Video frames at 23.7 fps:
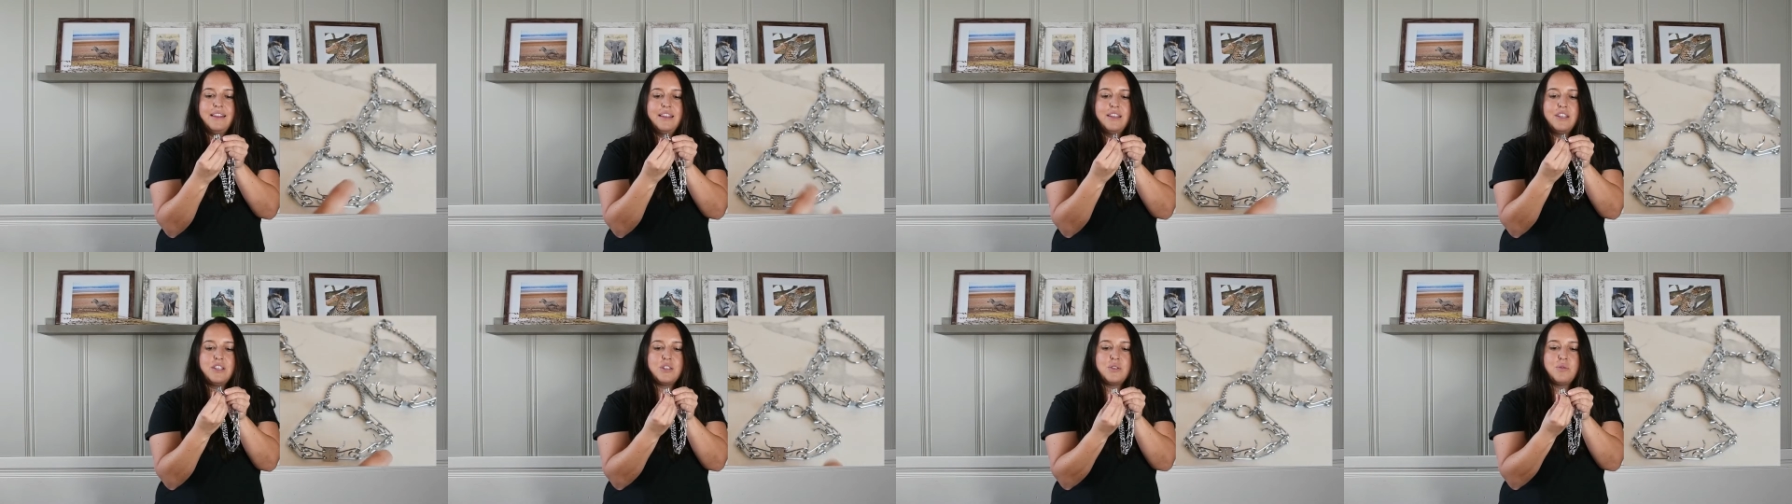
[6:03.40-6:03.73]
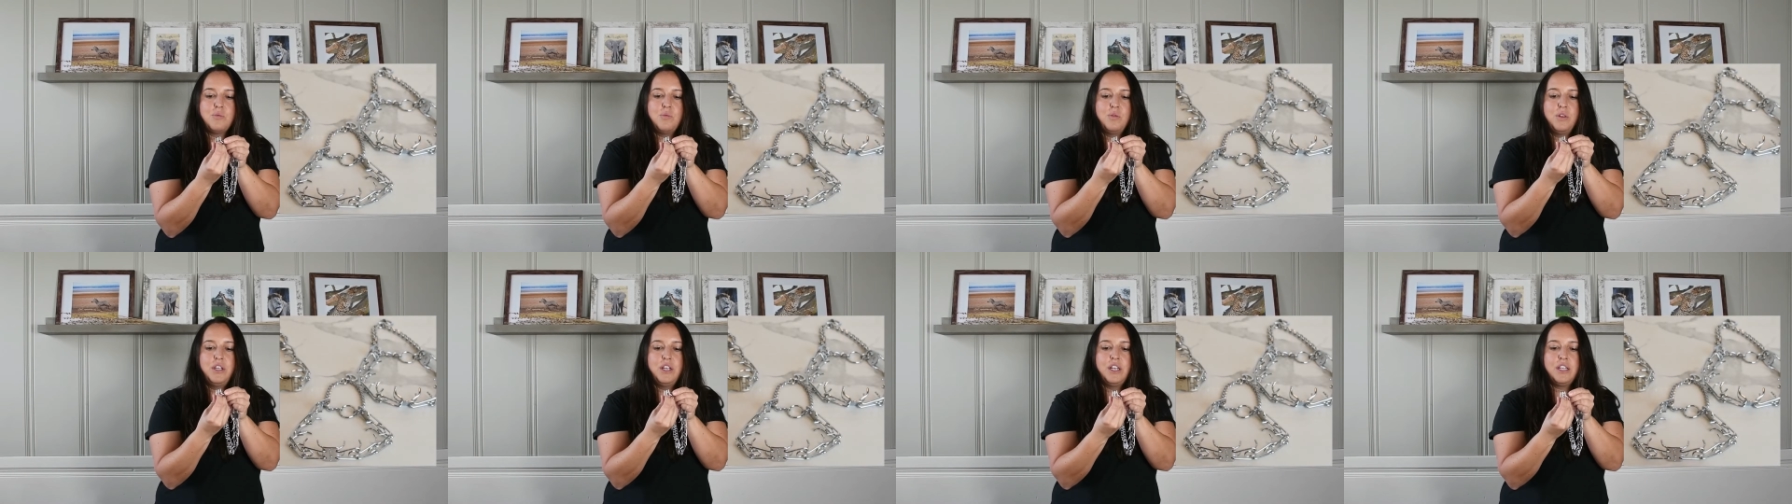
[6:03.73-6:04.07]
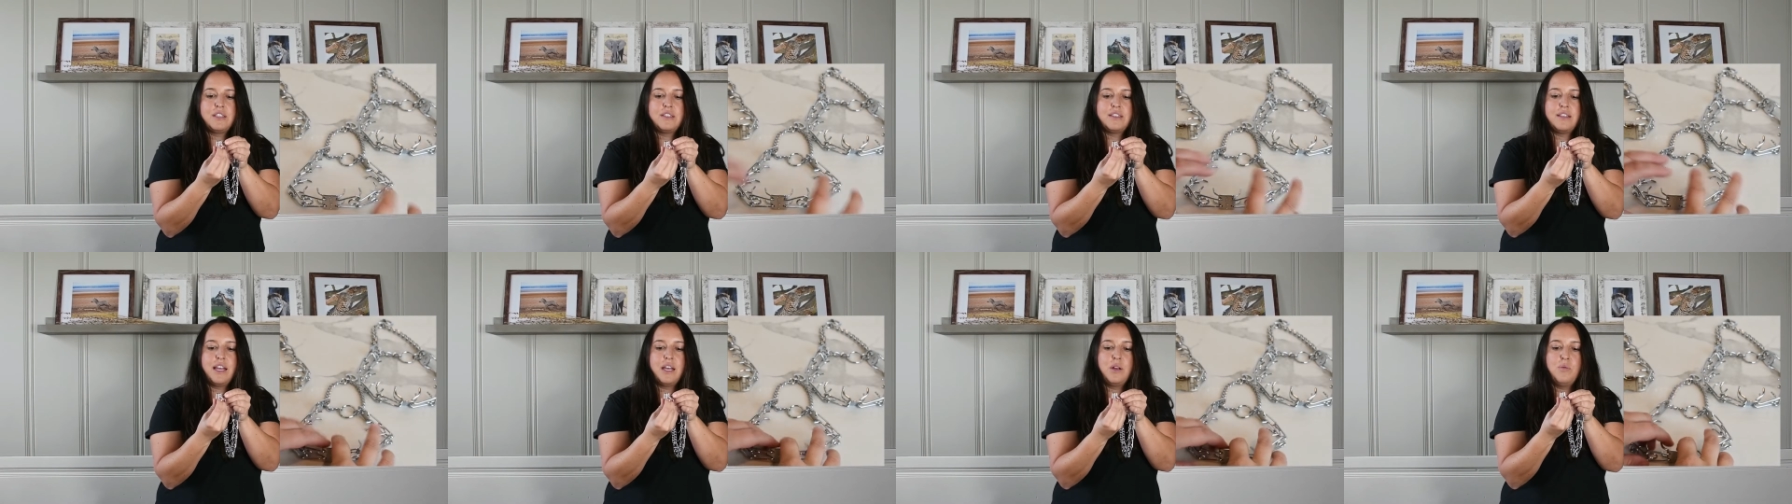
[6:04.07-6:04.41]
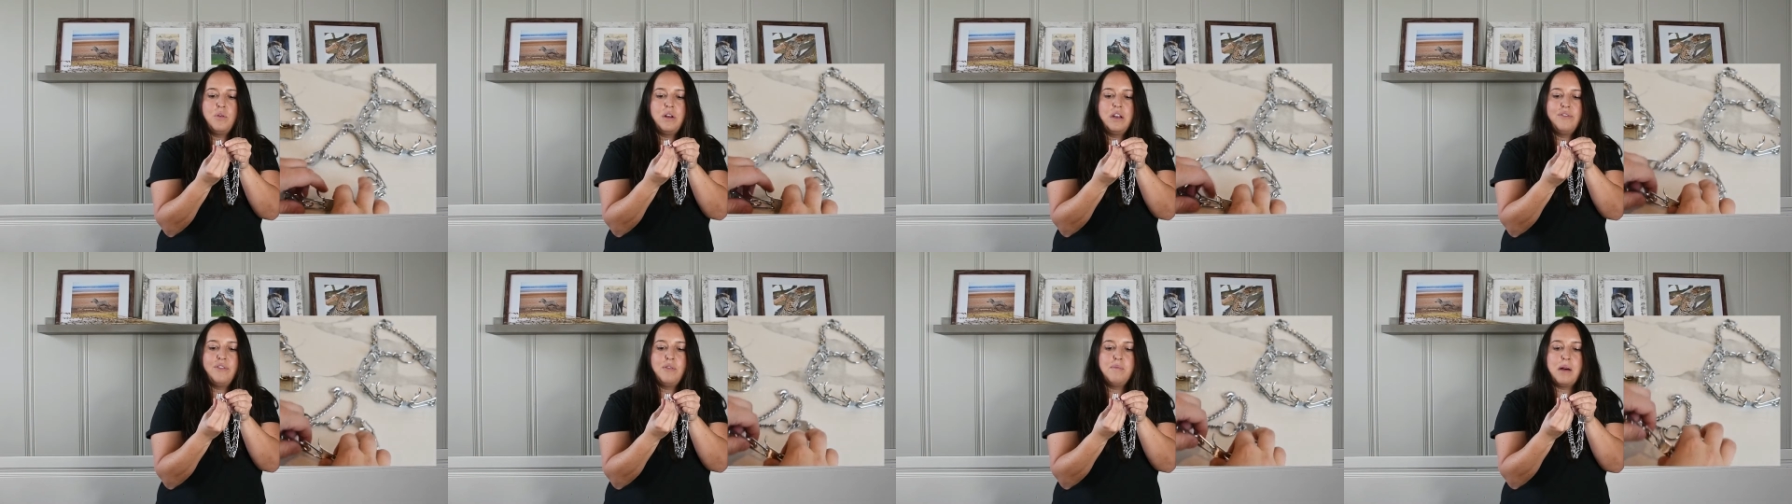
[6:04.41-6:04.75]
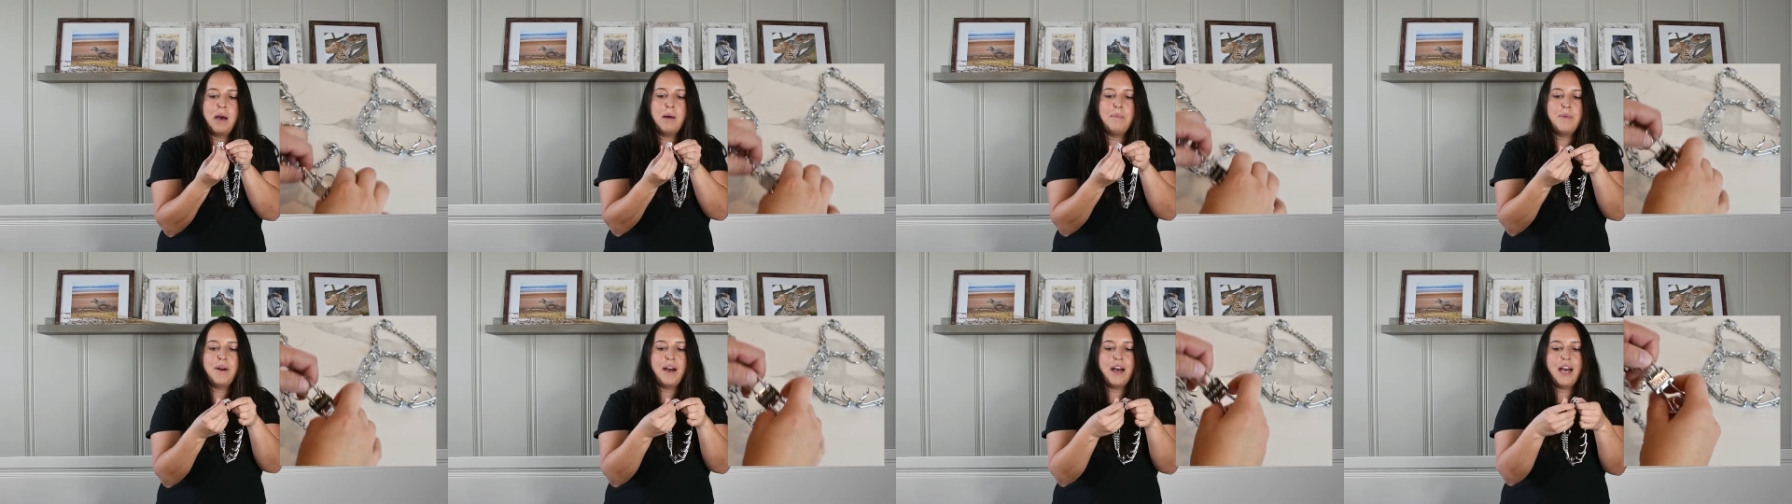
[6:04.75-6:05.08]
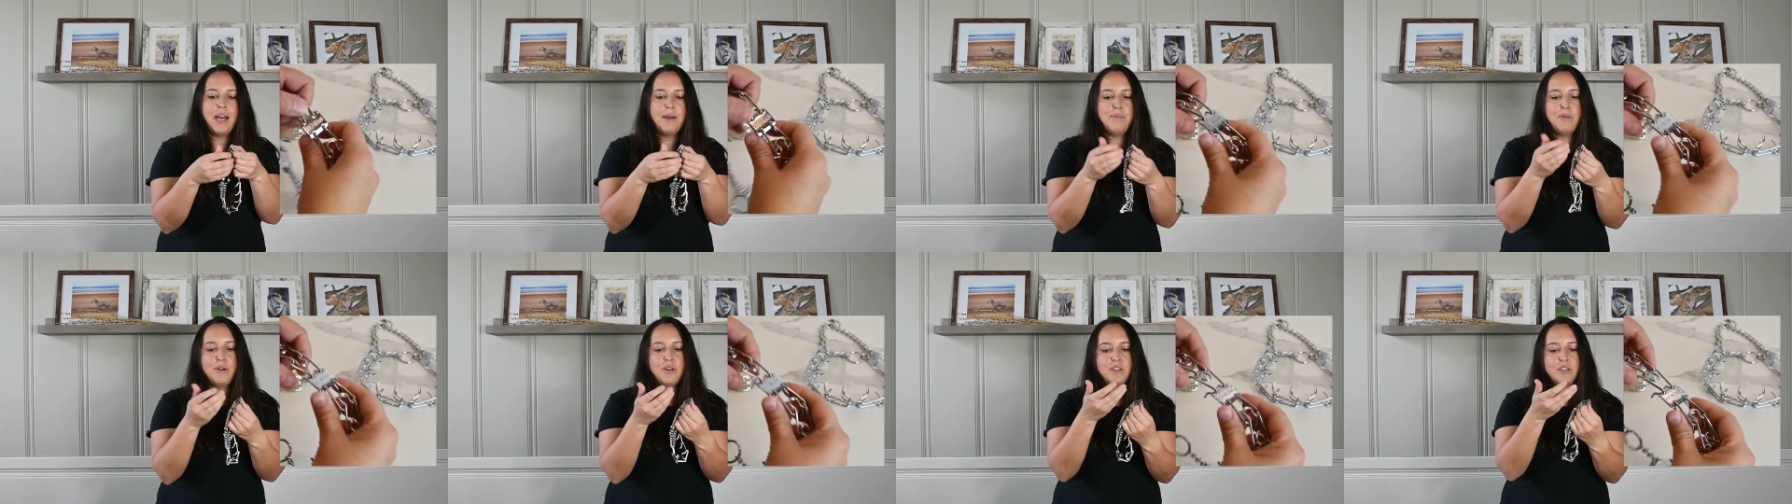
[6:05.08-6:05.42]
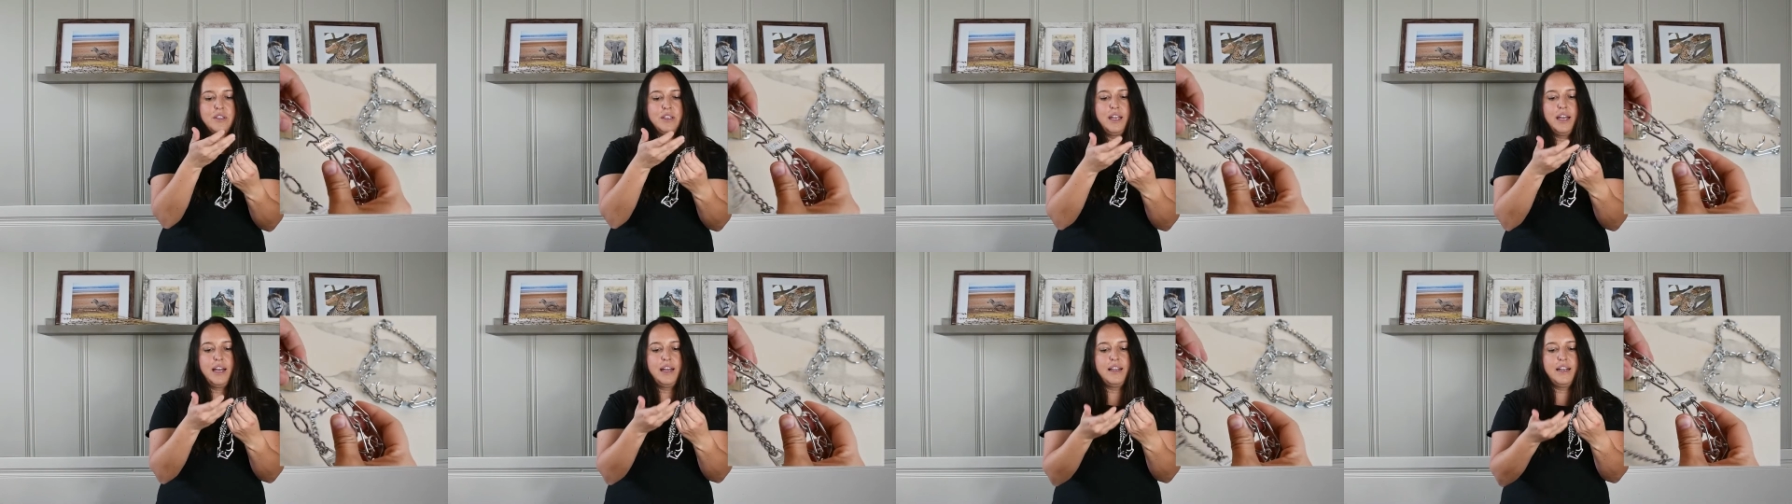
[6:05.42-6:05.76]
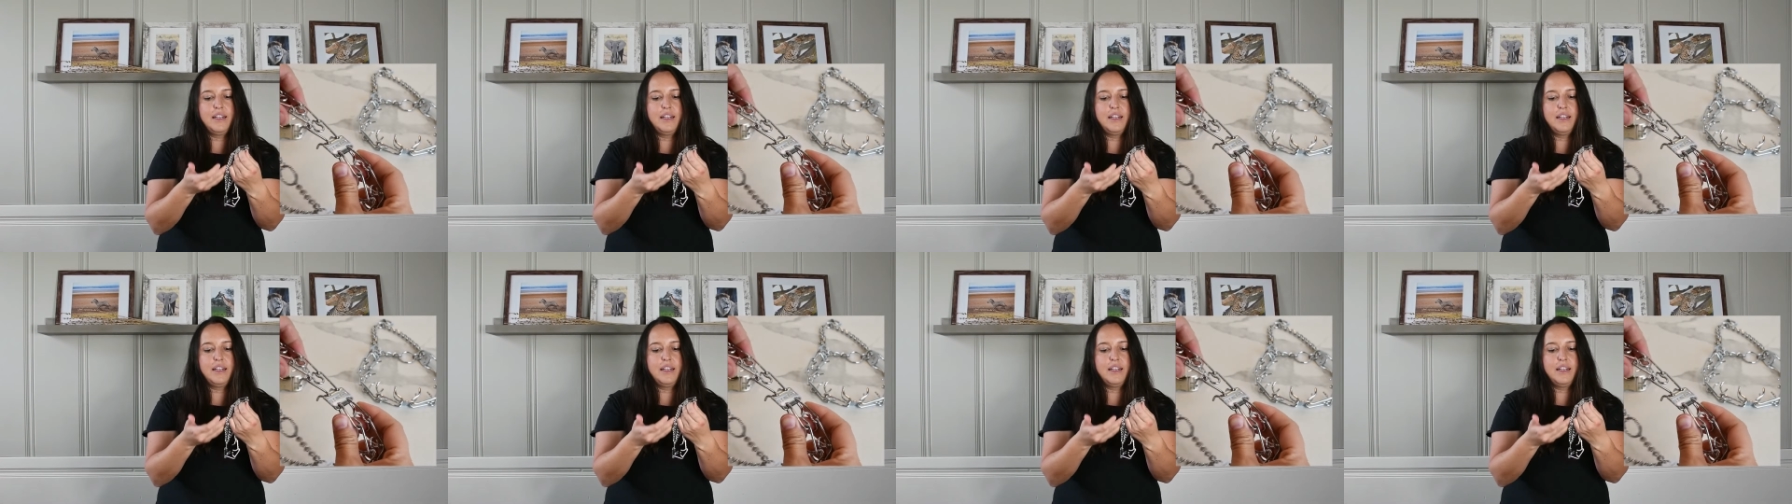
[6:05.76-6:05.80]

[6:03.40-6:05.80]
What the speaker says: this, you could slide one of them up. I